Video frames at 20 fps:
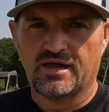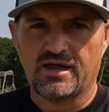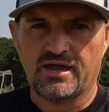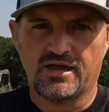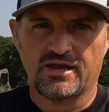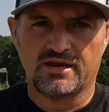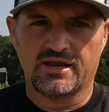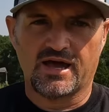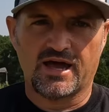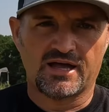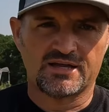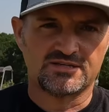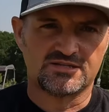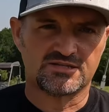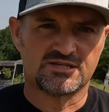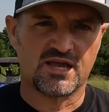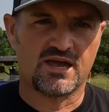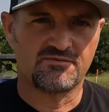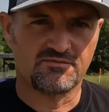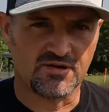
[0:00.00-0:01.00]
and I
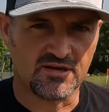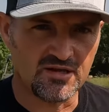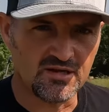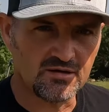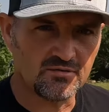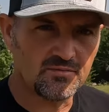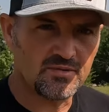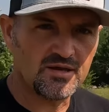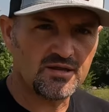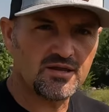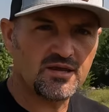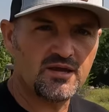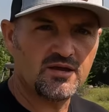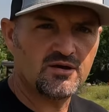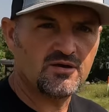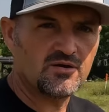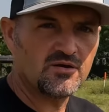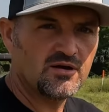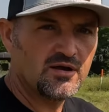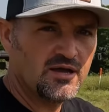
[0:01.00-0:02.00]
just have to get them in
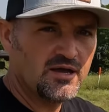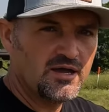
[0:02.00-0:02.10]
here,